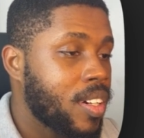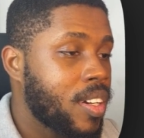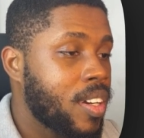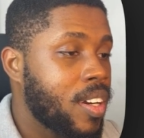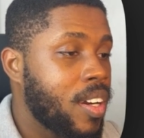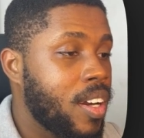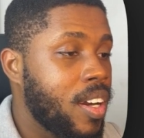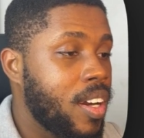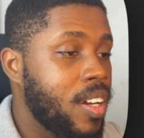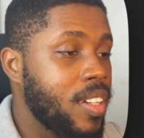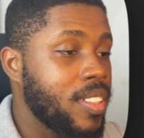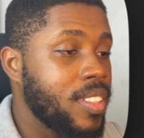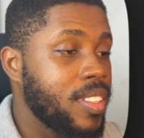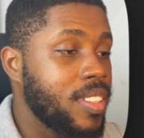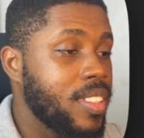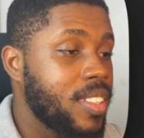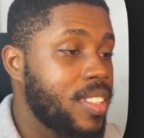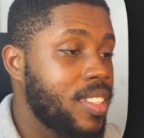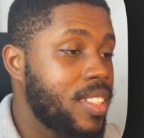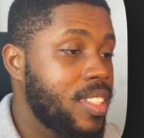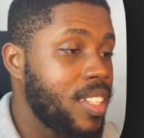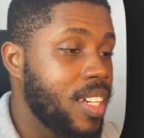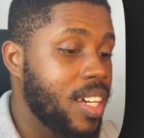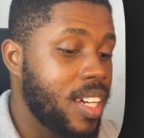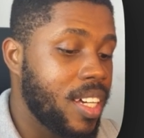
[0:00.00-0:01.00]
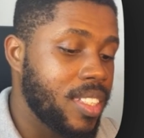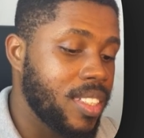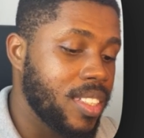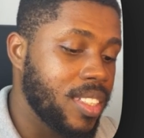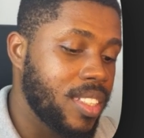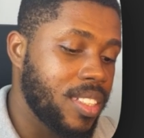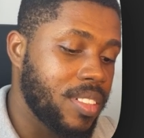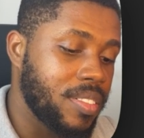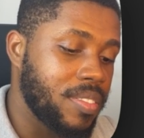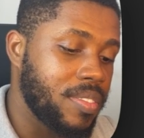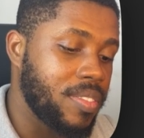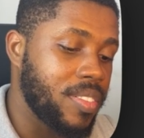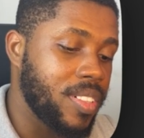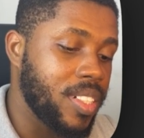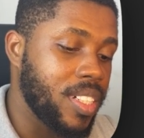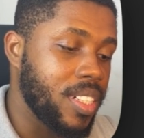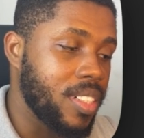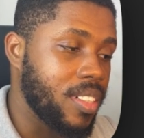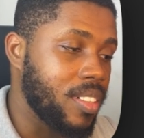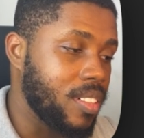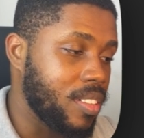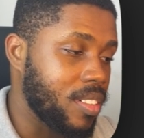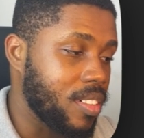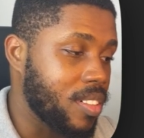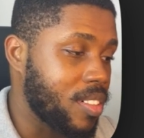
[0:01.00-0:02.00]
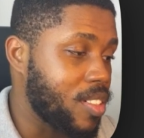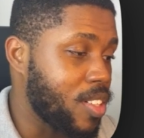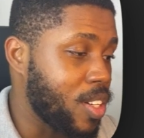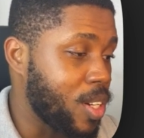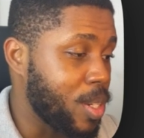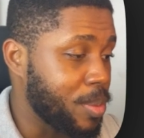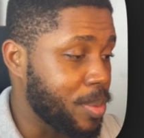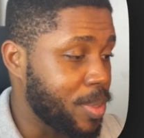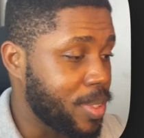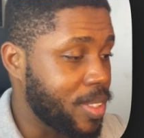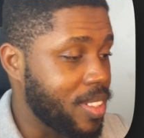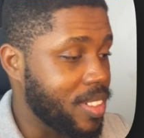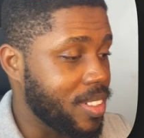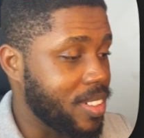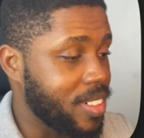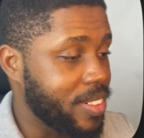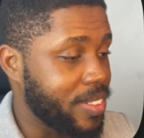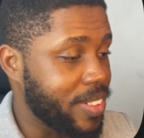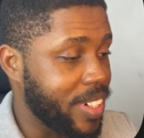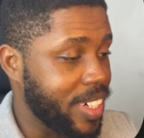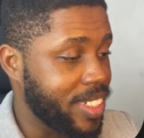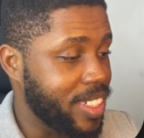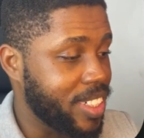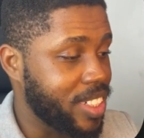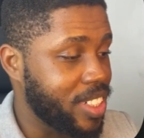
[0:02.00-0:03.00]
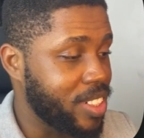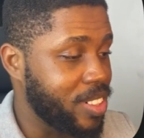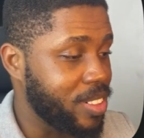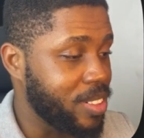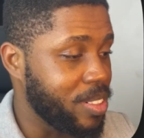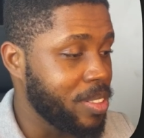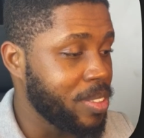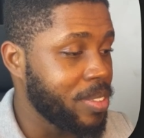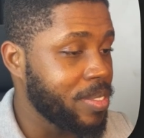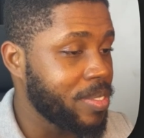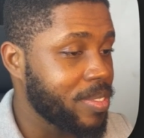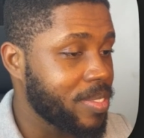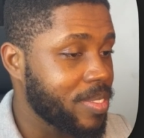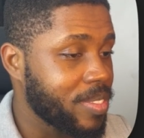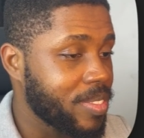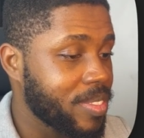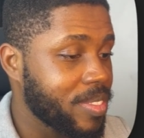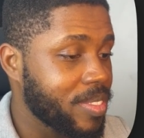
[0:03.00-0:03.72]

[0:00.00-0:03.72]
Content reel comes to the rescue.